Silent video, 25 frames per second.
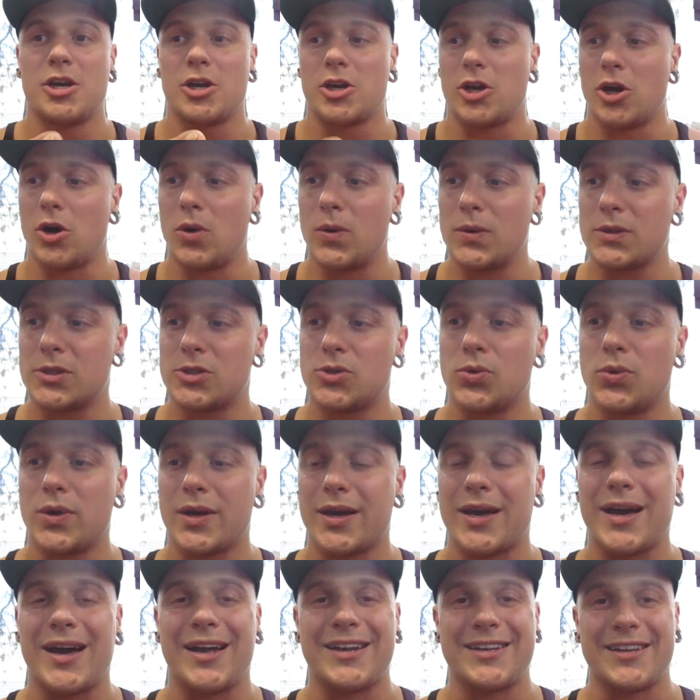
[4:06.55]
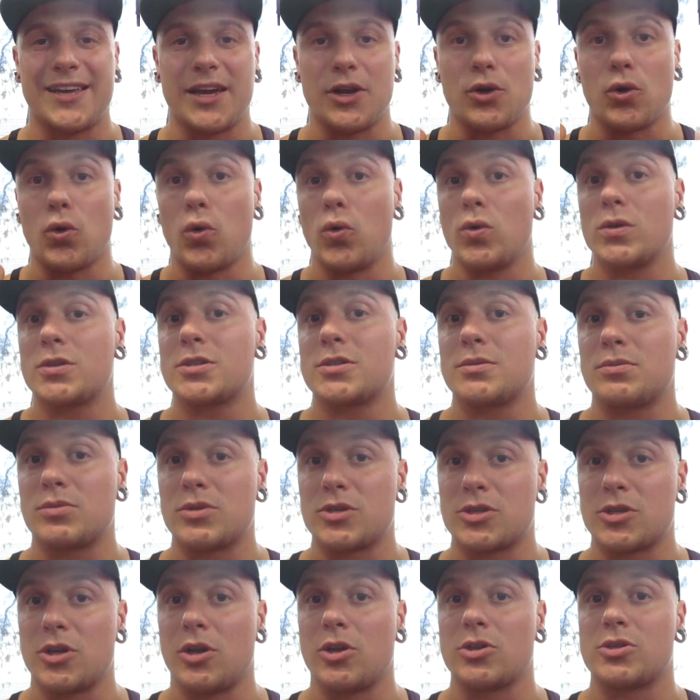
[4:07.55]
Go into a cut, get awesome
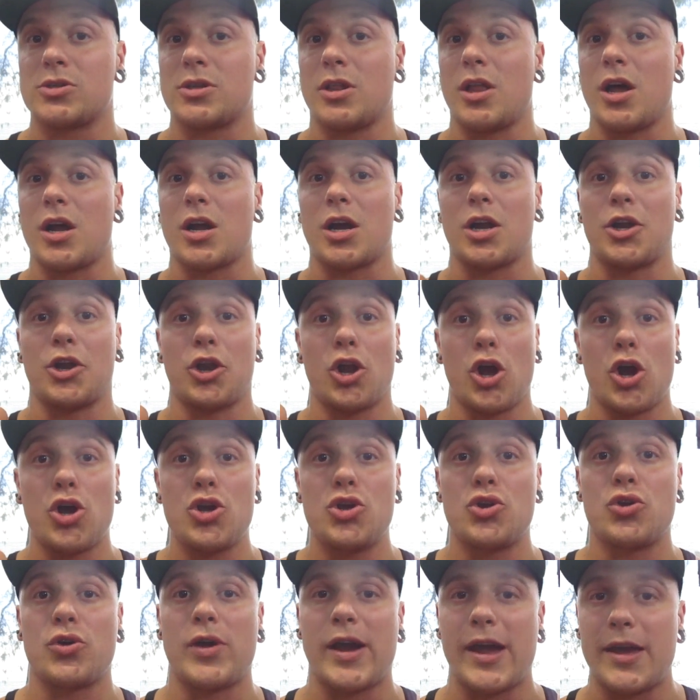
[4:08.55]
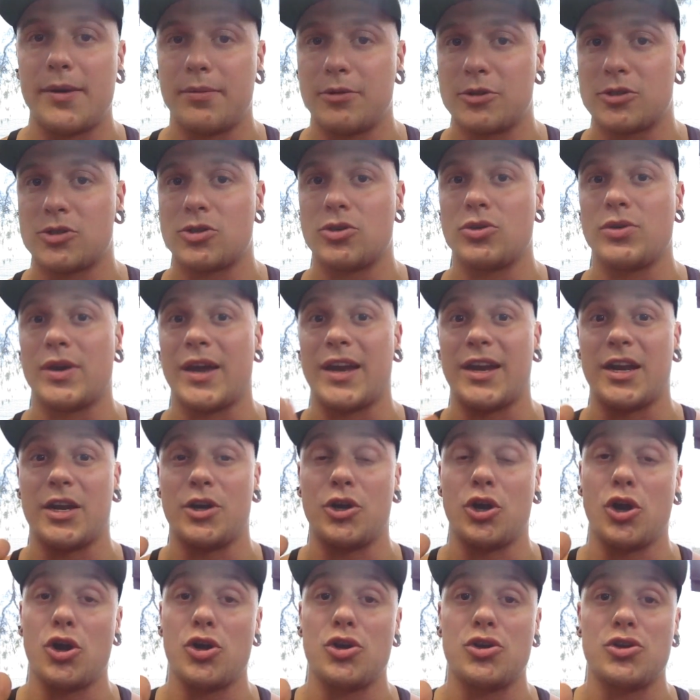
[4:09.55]
results like I know you're able to and I
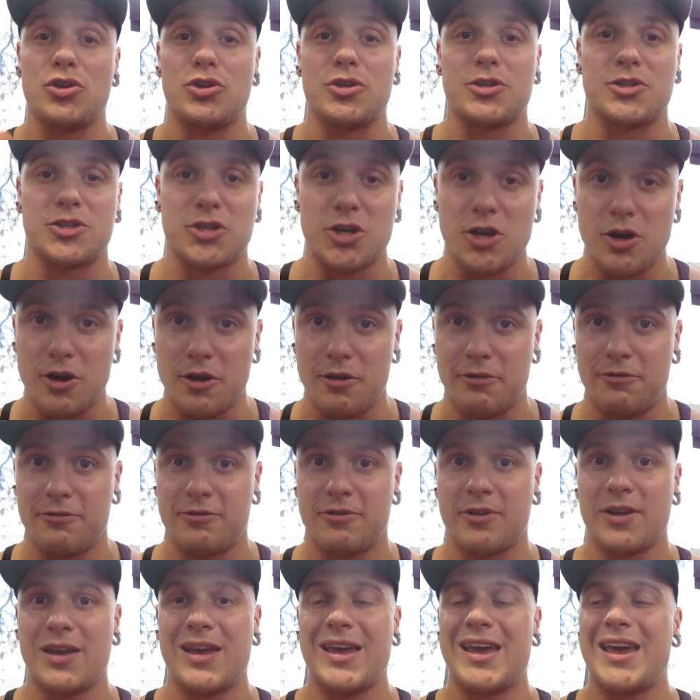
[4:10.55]
know you deserve,